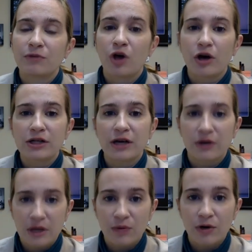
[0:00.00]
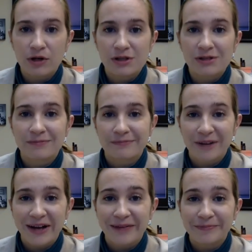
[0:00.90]
long tail keywords,
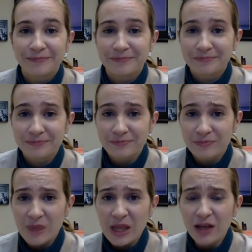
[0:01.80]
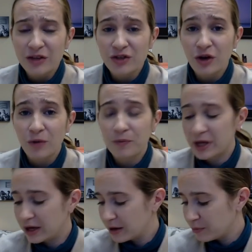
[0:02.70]
right? So
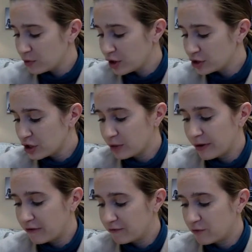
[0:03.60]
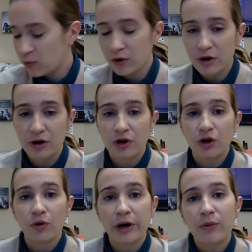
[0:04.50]
we're going to talk about 4
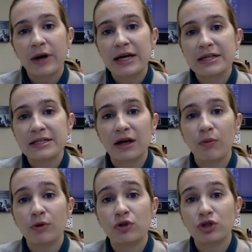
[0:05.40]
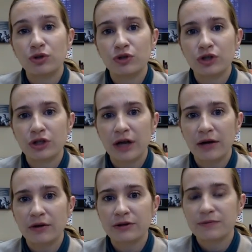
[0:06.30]
quick ways to help you choose your
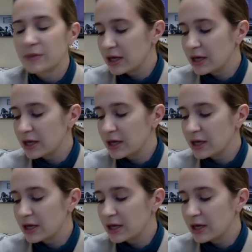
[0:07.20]
titles.